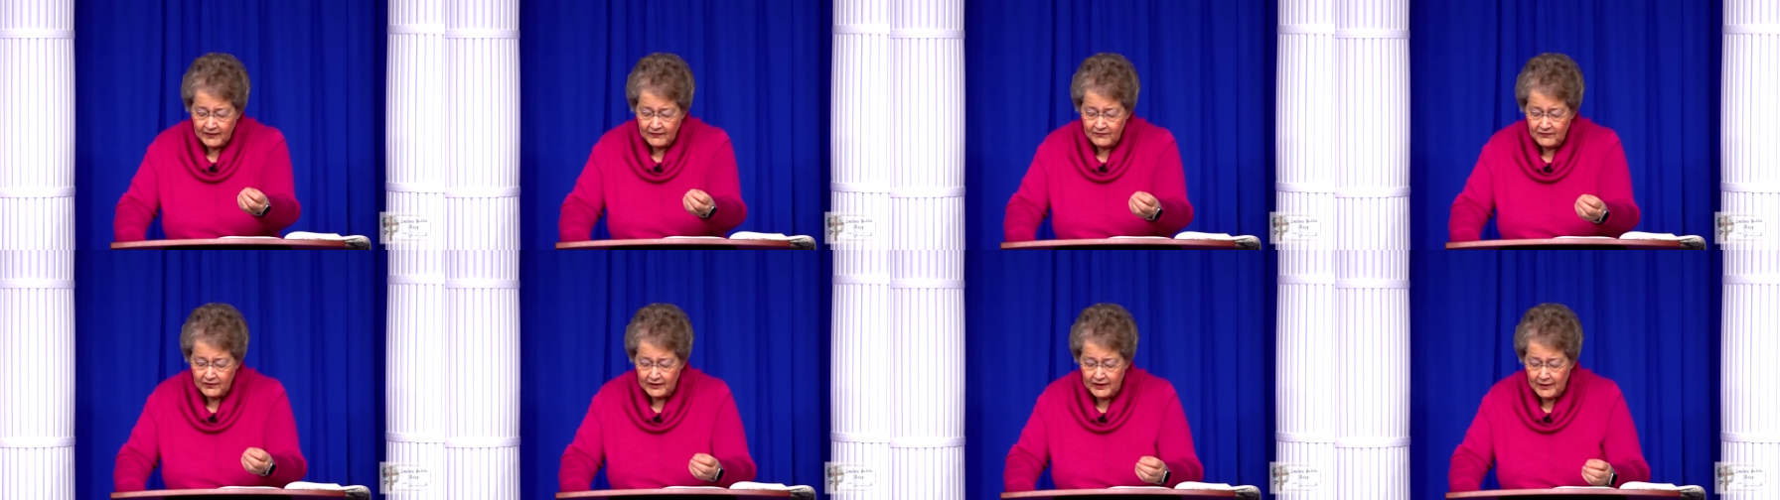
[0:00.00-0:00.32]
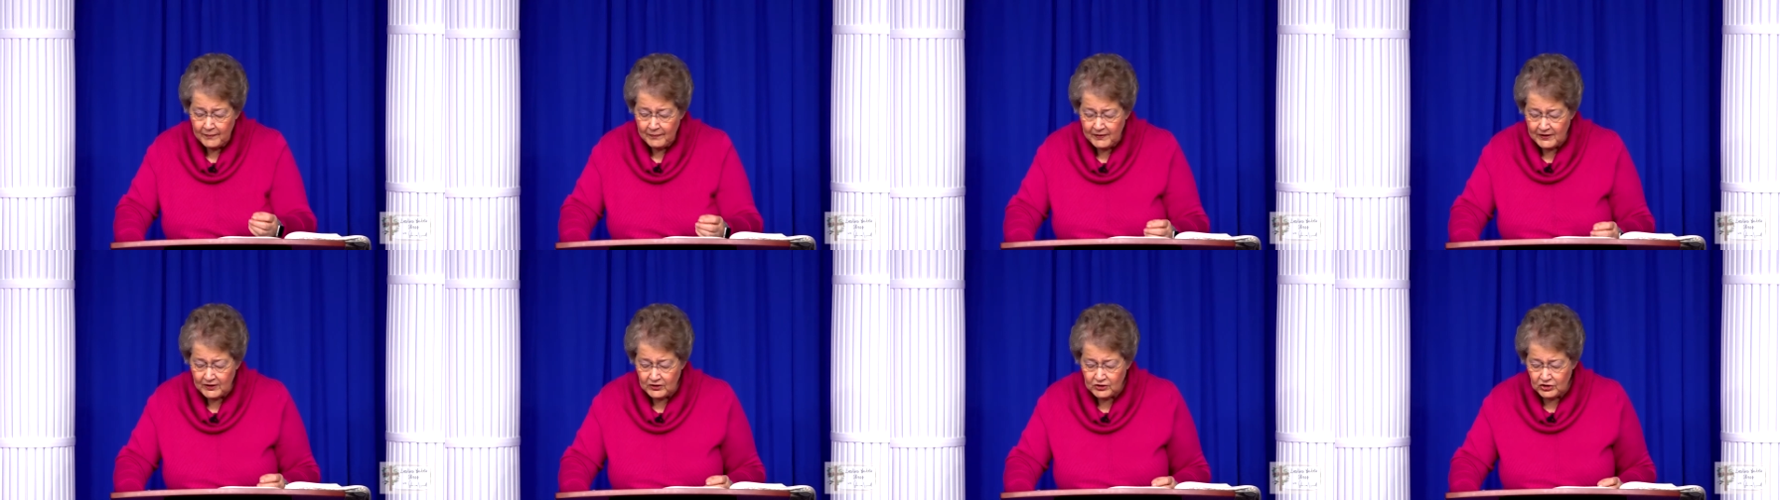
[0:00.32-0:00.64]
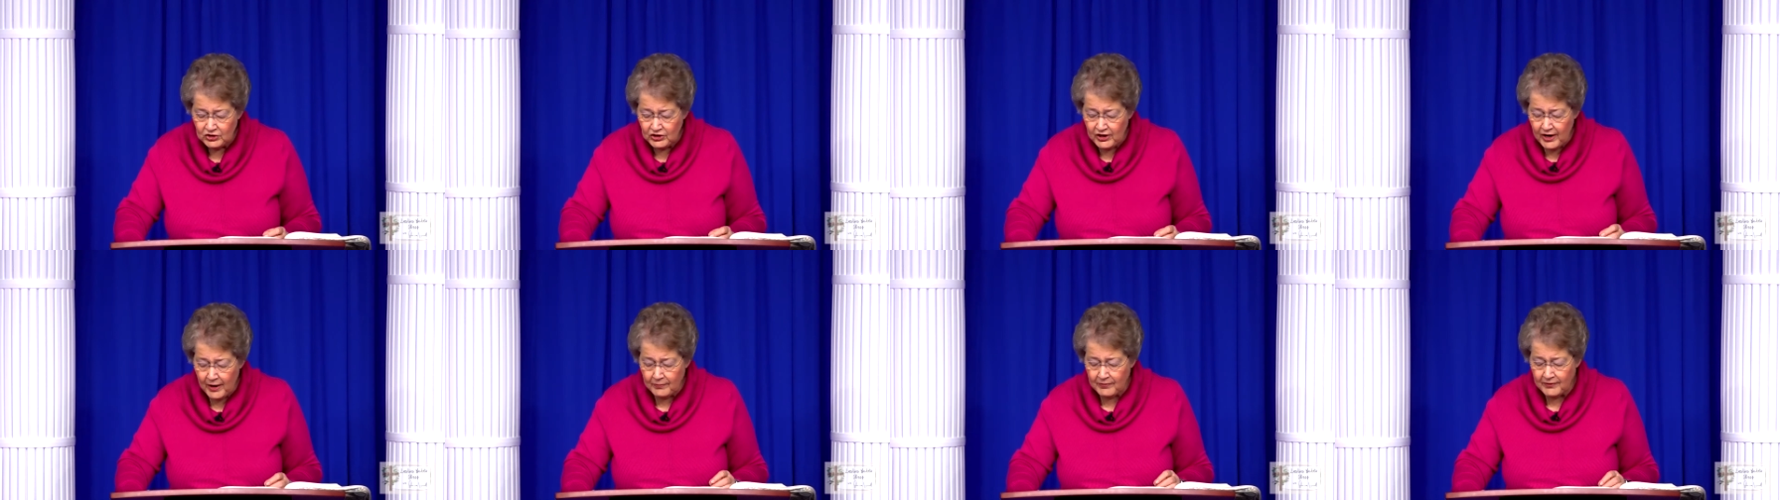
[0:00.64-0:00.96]
Philippians
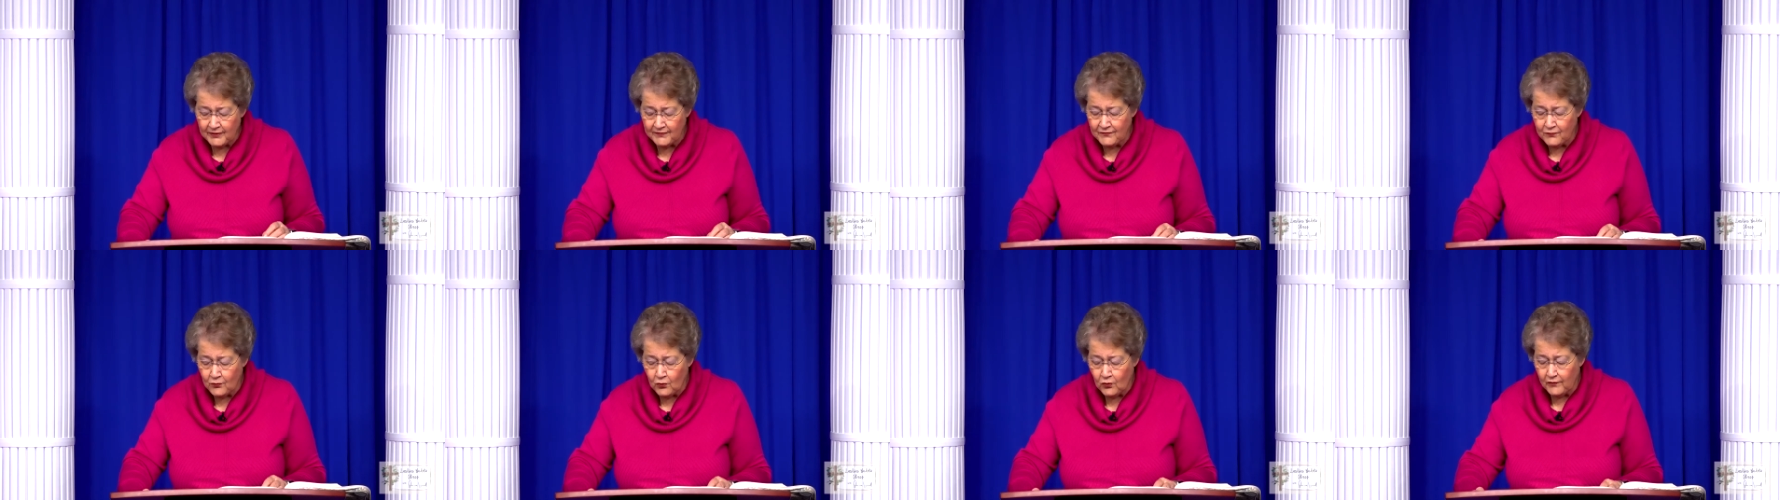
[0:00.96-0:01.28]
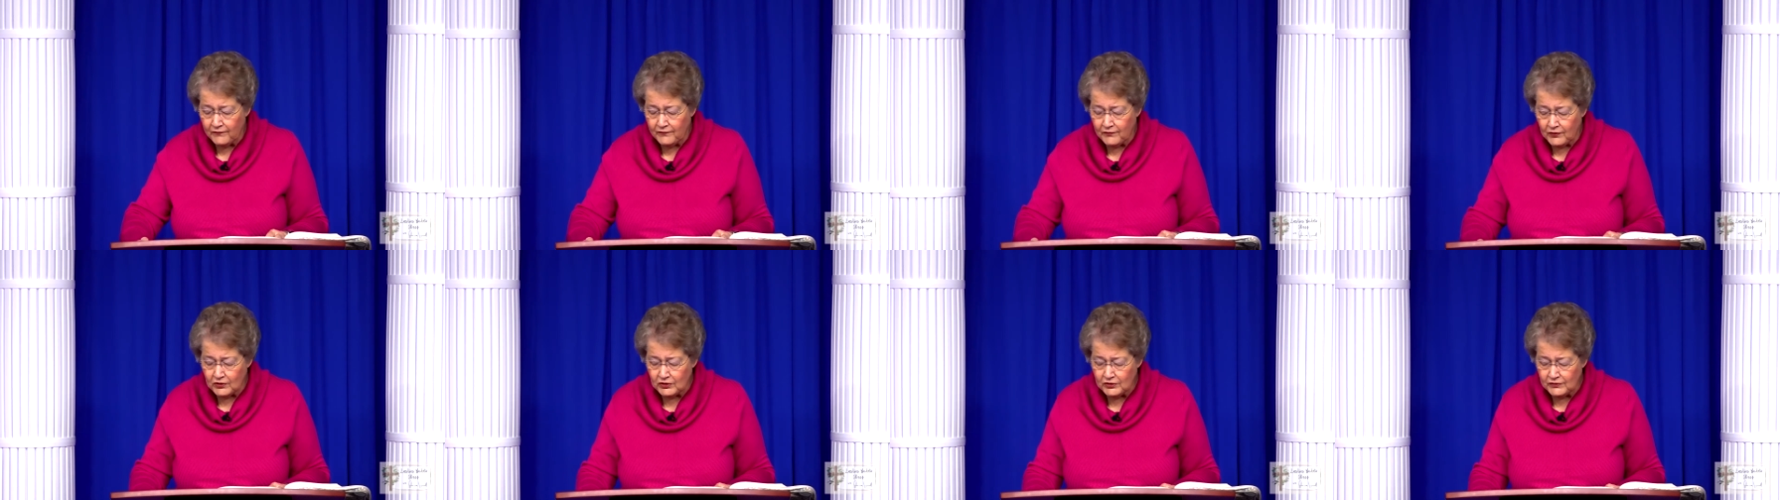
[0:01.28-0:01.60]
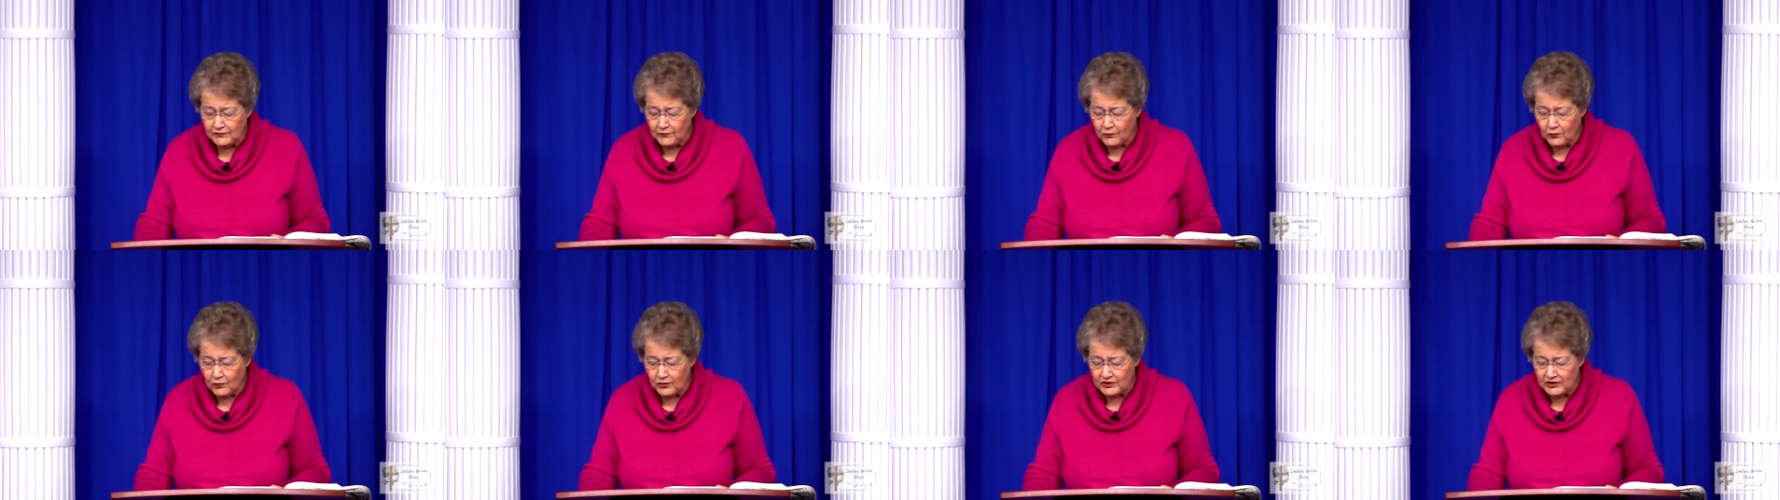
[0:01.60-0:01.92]
chapter 4, verse
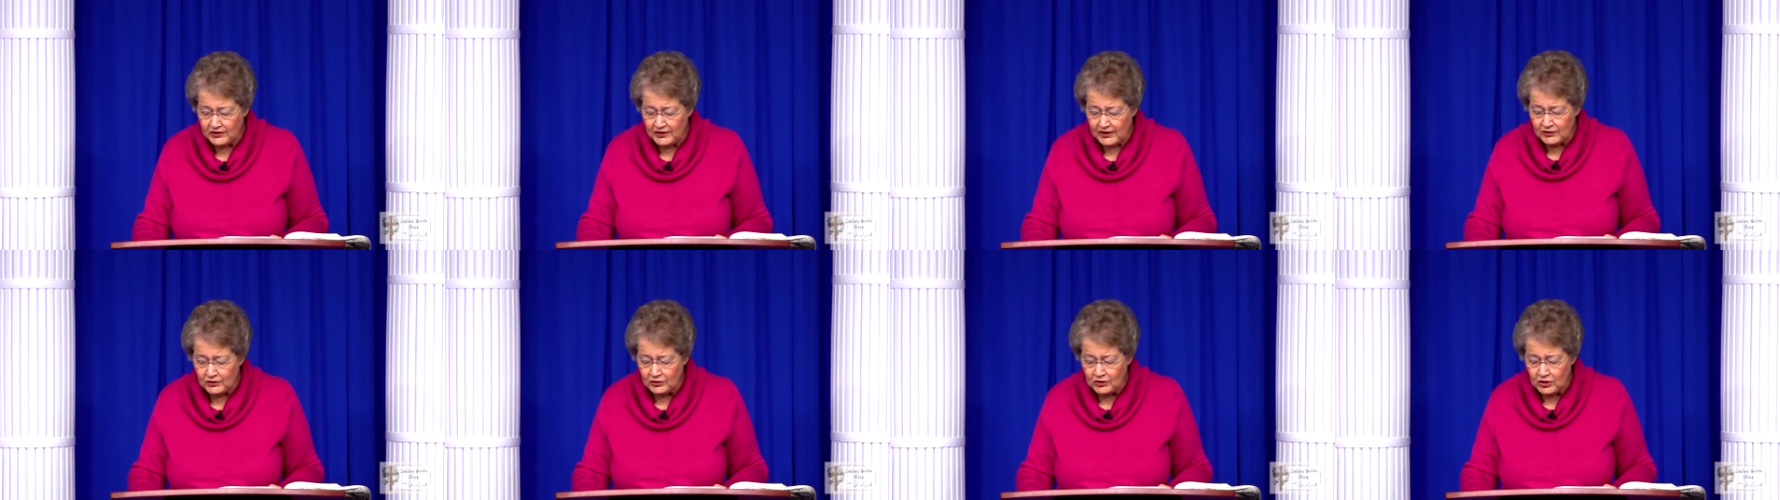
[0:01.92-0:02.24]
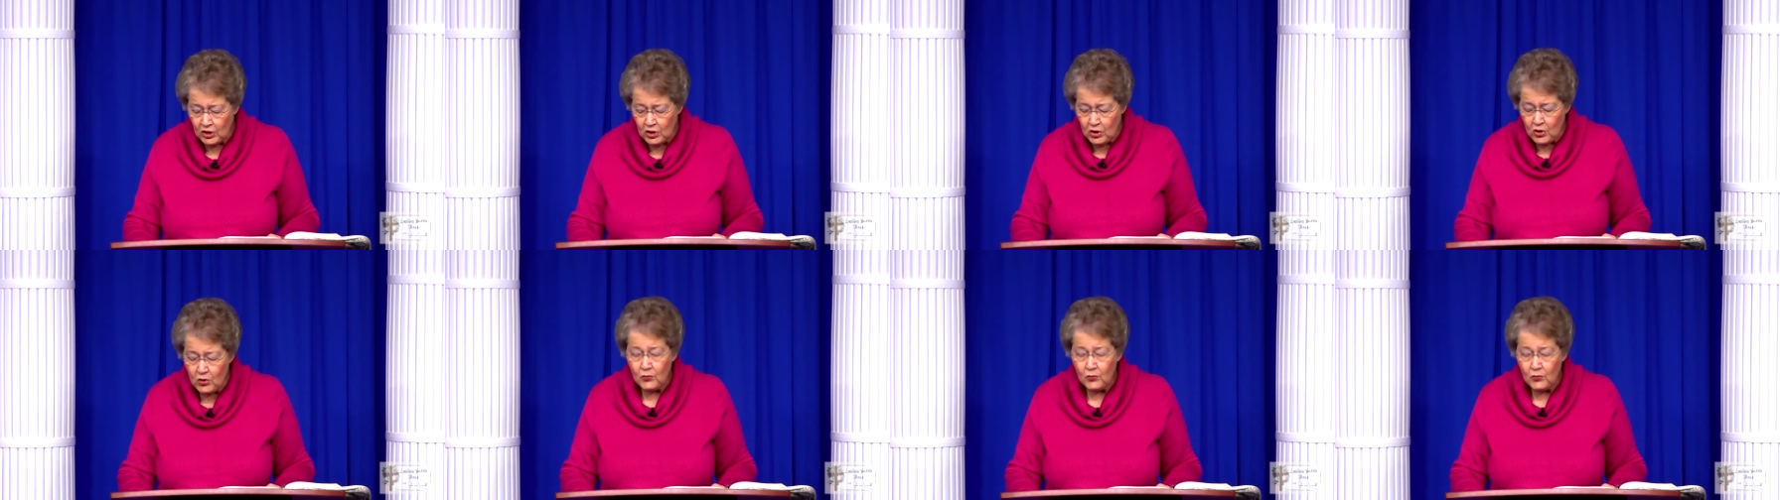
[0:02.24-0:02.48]
4 says,